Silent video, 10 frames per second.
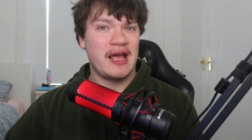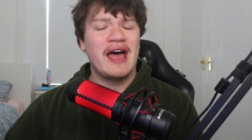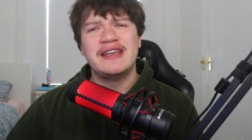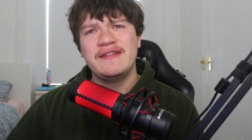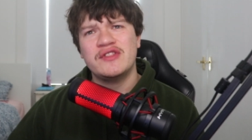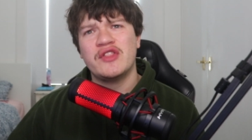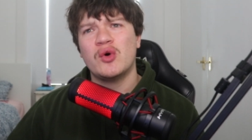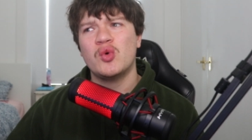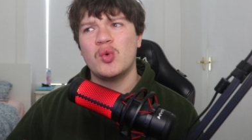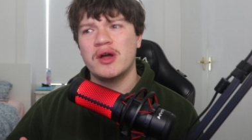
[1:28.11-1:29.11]
And even
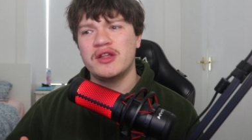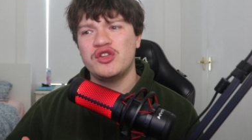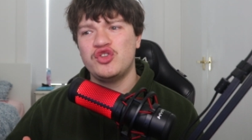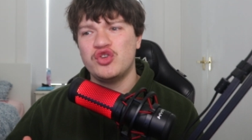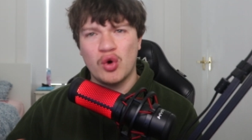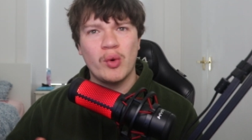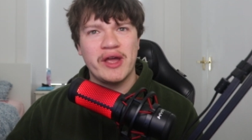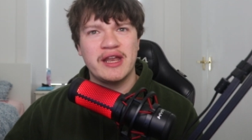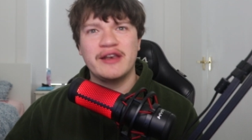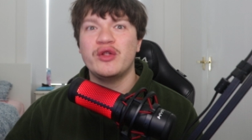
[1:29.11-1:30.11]
though you go
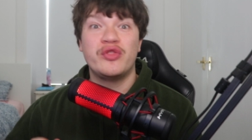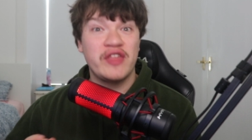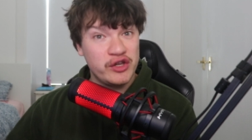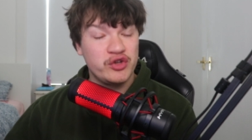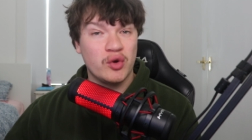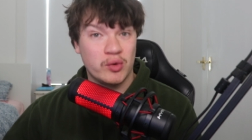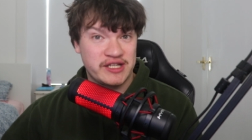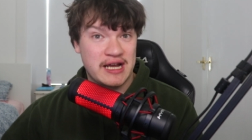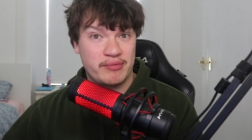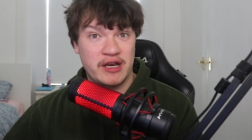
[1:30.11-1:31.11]
in and you think you know
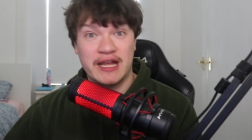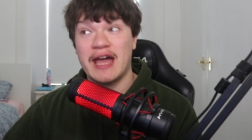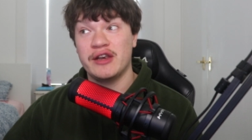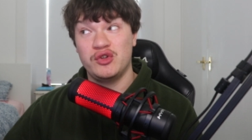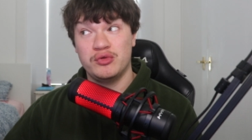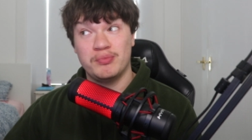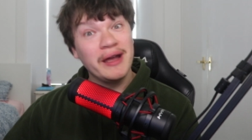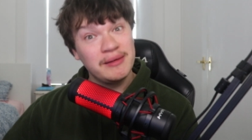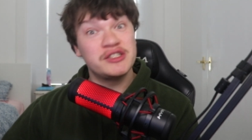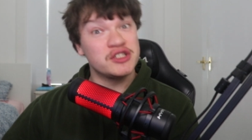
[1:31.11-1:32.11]
what's happening and you
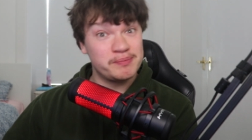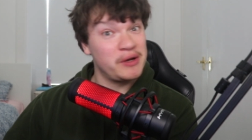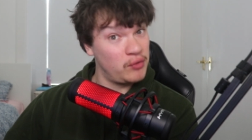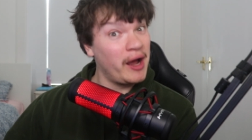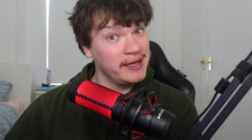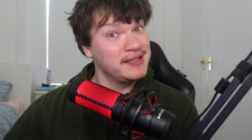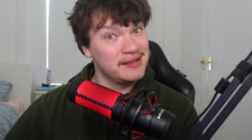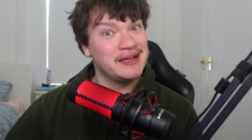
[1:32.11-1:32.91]
might just be right